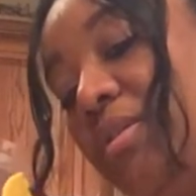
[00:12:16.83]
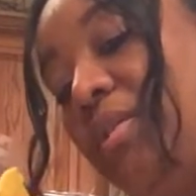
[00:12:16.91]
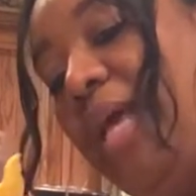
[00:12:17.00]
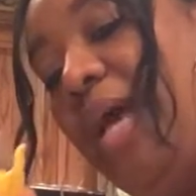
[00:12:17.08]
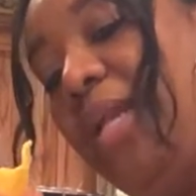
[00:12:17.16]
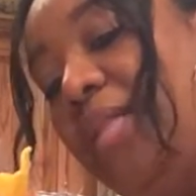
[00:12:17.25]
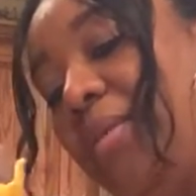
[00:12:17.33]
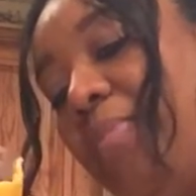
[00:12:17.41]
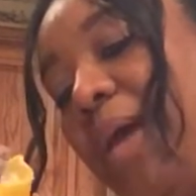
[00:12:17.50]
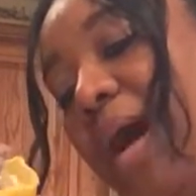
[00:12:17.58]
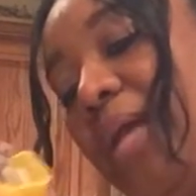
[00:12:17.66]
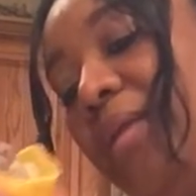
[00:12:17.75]
Down at the
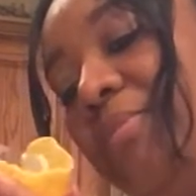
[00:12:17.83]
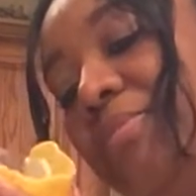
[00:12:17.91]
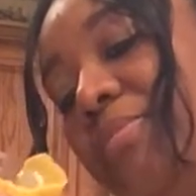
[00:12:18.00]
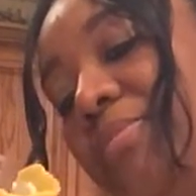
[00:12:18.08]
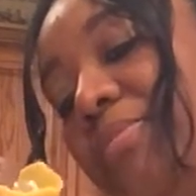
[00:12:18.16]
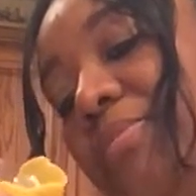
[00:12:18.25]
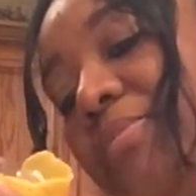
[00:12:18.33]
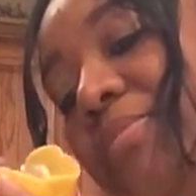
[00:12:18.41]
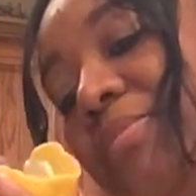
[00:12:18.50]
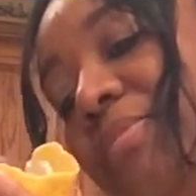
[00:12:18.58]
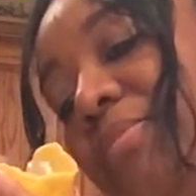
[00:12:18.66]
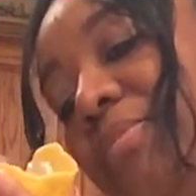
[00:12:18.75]
bottom
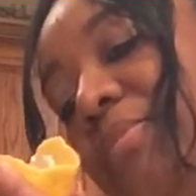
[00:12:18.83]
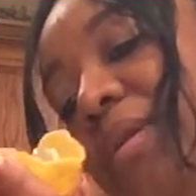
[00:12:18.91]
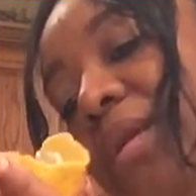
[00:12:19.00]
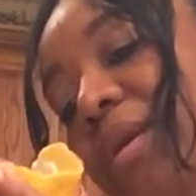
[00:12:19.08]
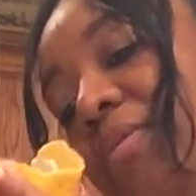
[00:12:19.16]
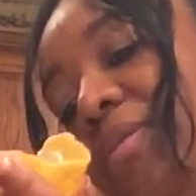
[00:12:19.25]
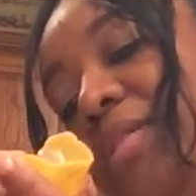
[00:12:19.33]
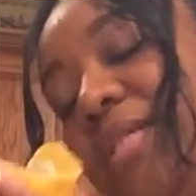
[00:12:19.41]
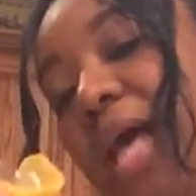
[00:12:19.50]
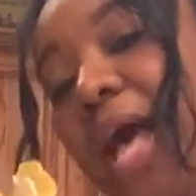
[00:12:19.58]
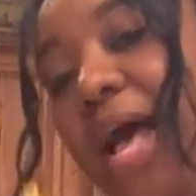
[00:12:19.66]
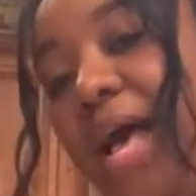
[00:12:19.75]
and on the
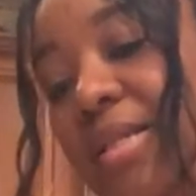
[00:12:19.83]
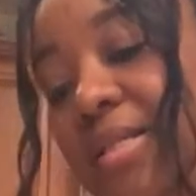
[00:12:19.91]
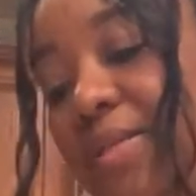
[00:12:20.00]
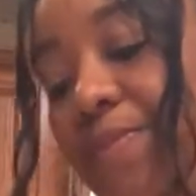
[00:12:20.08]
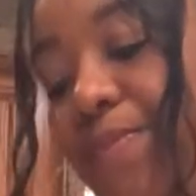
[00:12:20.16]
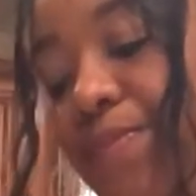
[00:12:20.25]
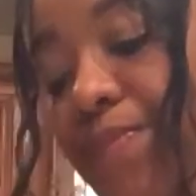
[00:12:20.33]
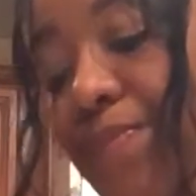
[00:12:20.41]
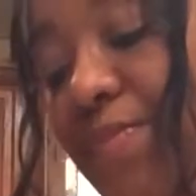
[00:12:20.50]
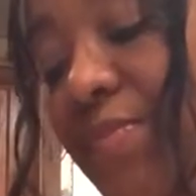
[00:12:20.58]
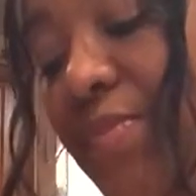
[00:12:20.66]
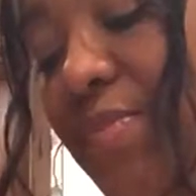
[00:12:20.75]
sides.
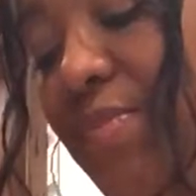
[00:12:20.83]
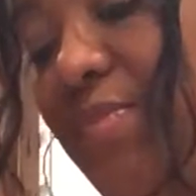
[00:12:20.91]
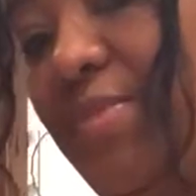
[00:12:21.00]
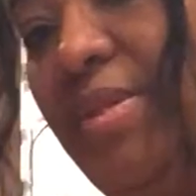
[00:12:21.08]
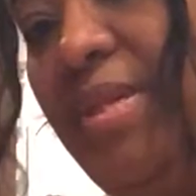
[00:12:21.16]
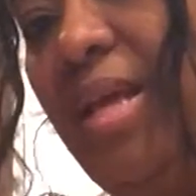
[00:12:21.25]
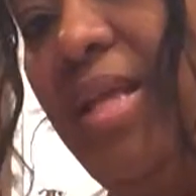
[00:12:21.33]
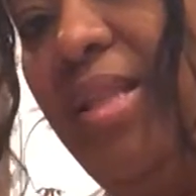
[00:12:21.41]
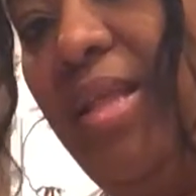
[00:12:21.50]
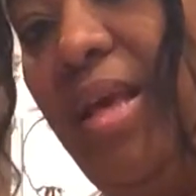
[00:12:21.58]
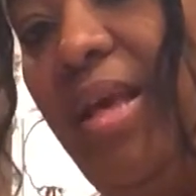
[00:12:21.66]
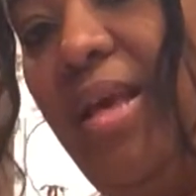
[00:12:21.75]
Like
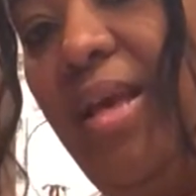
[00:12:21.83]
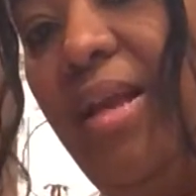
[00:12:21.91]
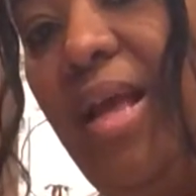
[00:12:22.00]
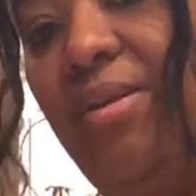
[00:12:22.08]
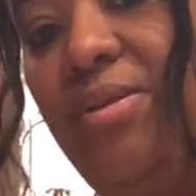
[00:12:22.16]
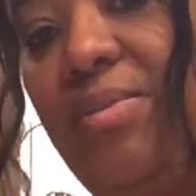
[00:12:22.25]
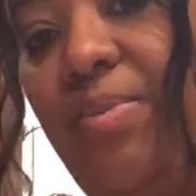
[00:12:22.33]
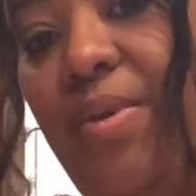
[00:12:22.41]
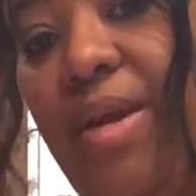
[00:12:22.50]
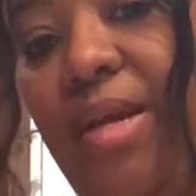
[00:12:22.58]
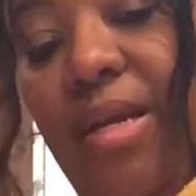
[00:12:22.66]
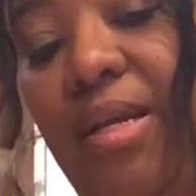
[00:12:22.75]
that. Like you're
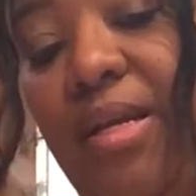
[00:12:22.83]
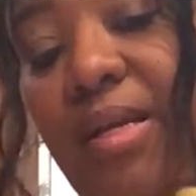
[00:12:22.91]
spreading it.